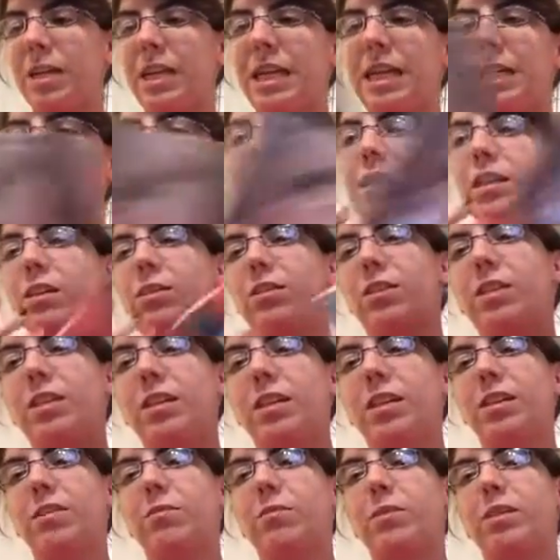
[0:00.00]
I can't tell you
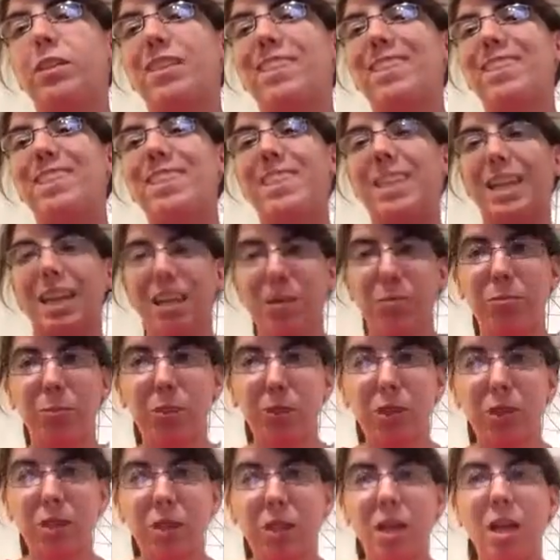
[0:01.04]
anything about the second
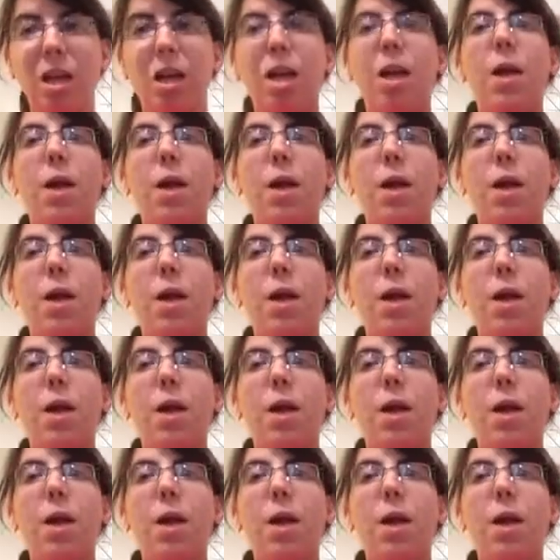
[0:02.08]
book.